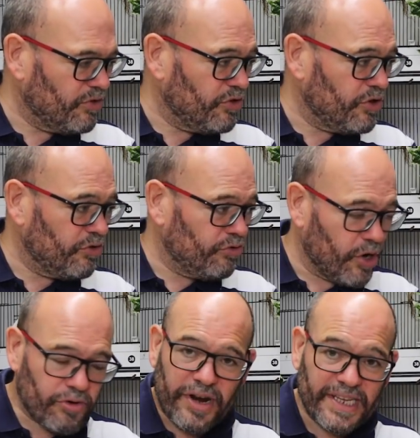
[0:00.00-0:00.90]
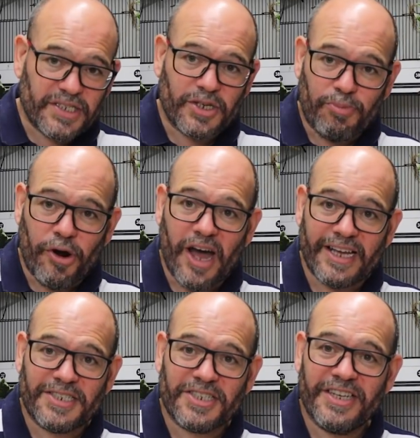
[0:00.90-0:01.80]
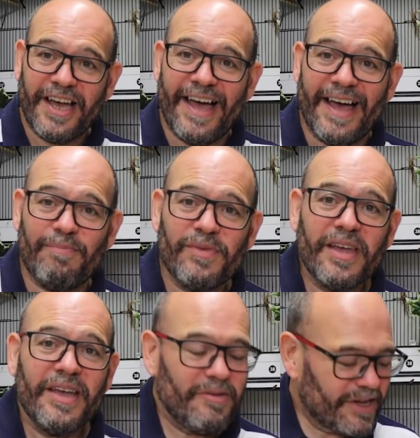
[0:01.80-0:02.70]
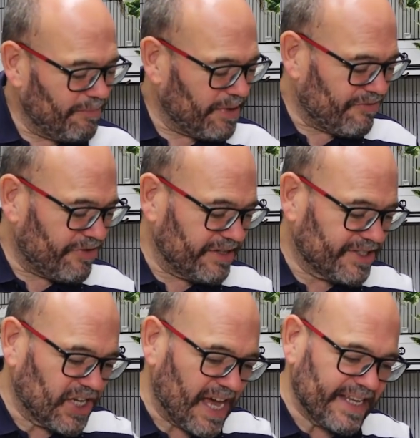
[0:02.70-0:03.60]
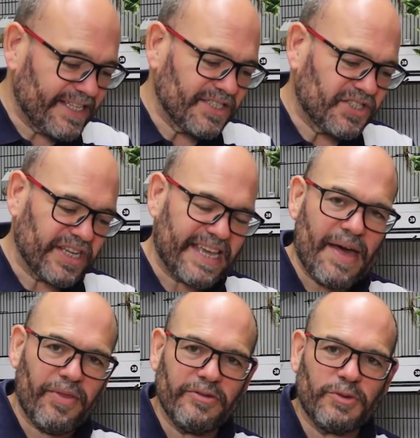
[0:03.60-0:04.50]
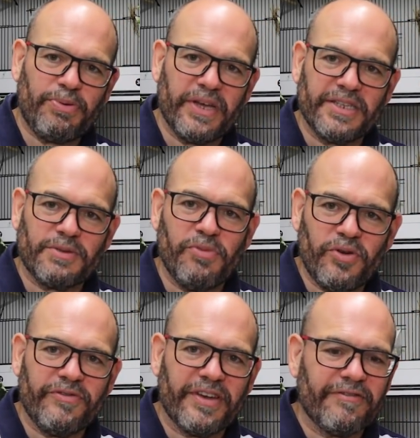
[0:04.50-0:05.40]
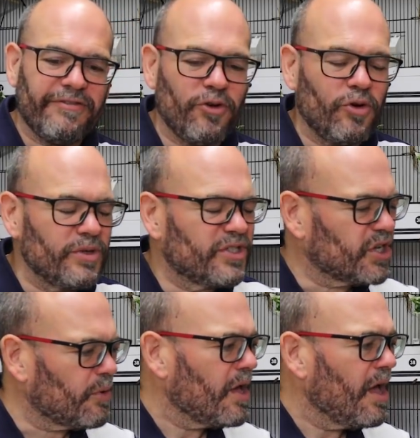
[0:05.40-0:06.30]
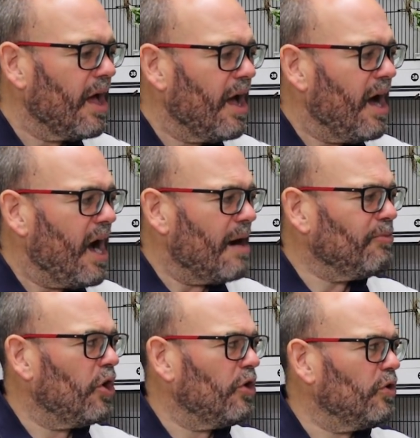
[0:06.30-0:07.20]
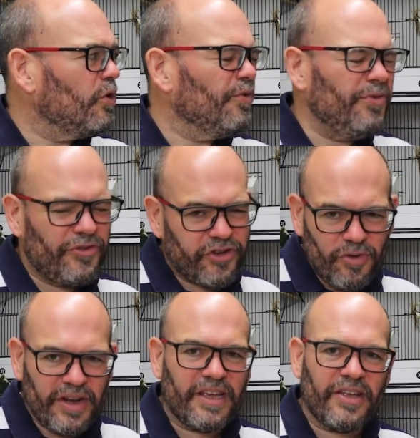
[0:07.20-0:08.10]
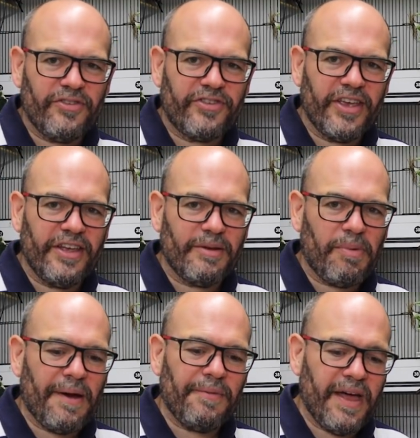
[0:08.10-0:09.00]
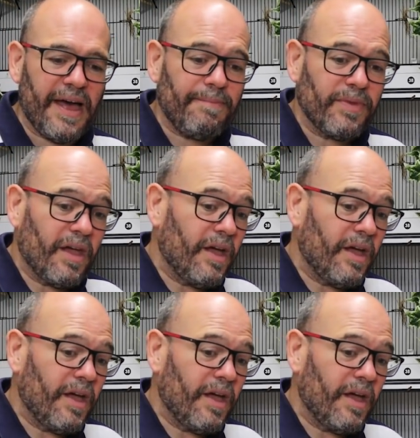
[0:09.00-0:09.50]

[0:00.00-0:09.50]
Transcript: No great surprise. Um, can be a real challenge to get those birds moving forward. So I'm not unduly concerned about that.